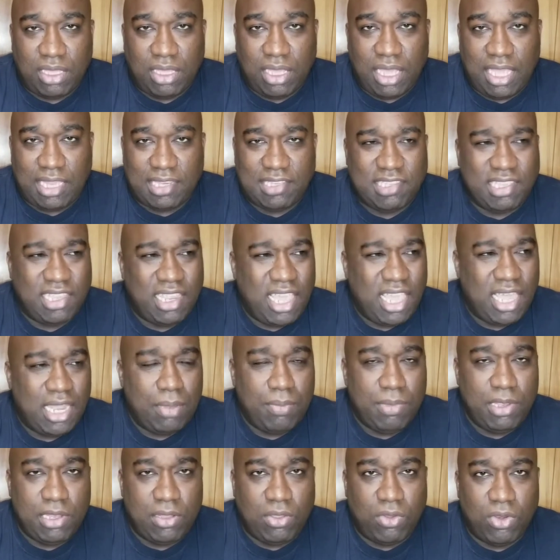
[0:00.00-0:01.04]
I said, hey, let
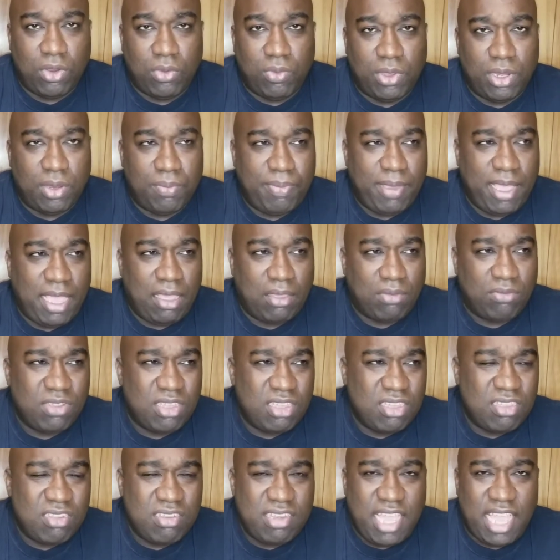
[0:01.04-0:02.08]
me load it with
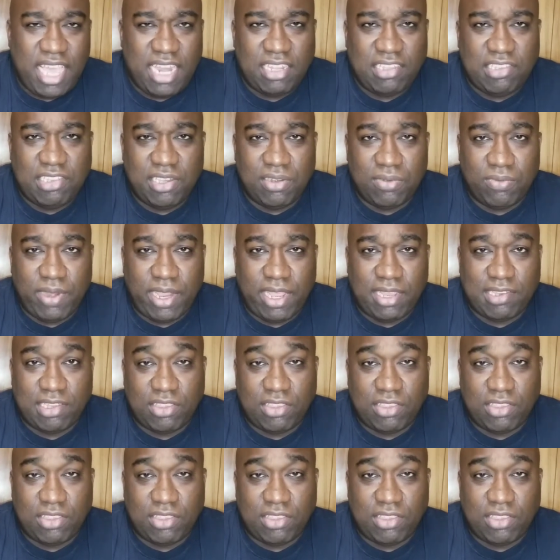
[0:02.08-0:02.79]
about 9 or 10 rounds.